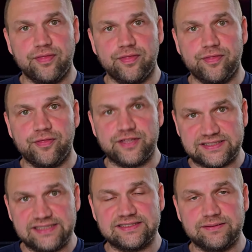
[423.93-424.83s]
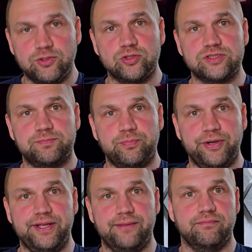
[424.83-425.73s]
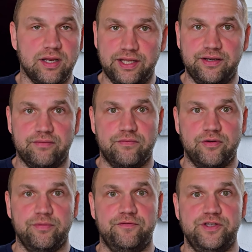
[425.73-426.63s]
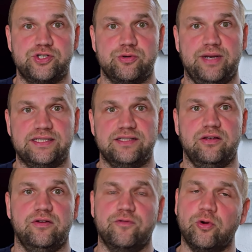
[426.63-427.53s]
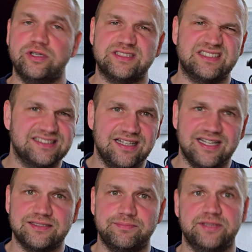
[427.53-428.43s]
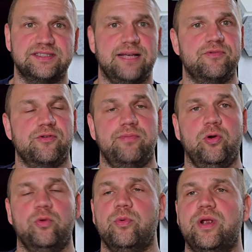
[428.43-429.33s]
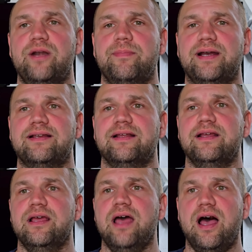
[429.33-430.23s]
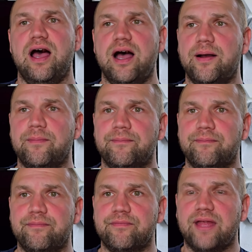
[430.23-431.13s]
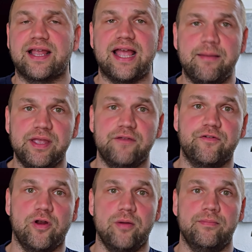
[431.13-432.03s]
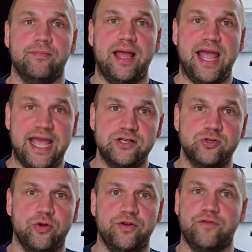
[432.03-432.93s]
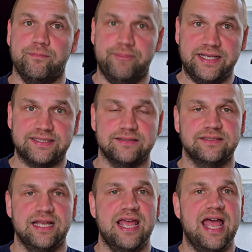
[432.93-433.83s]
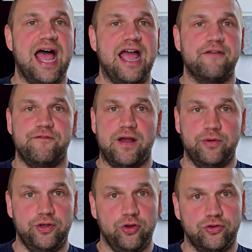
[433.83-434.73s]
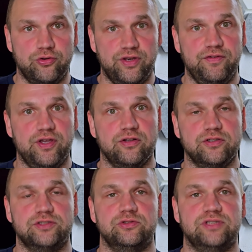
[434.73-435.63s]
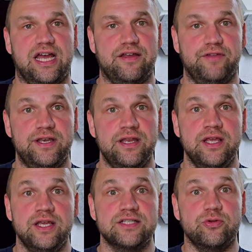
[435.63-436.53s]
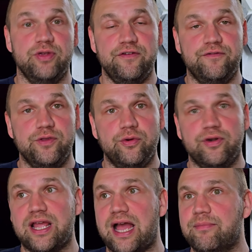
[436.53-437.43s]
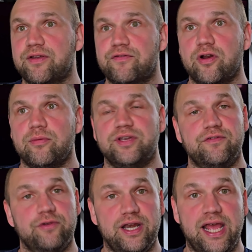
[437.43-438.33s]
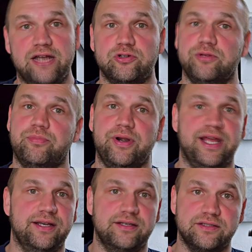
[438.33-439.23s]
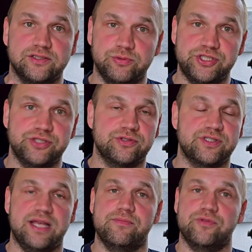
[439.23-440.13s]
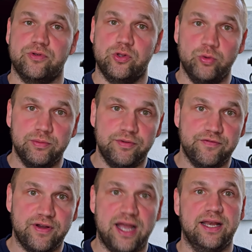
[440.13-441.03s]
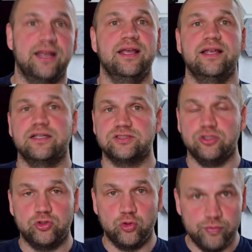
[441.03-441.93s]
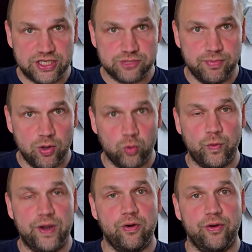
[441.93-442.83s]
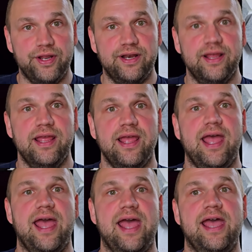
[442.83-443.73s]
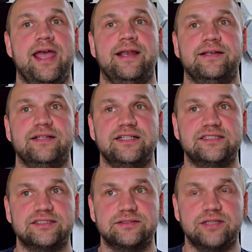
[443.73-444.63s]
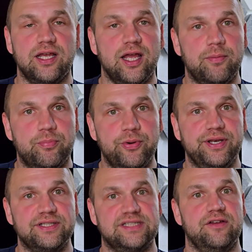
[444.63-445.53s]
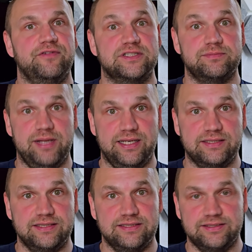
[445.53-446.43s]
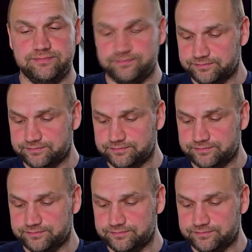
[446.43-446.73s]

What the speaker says: The system looks pretty clean from the feature-wise. Of course, it still has a bit Samsung bloatware, but coming from Android, from Pixels, I found it not too difficult to dive in. So if you're coming from a different Android brand, switching to Samsung, you will be fine. There's not too much bloatware on it, and it's a pretty self-explaining system.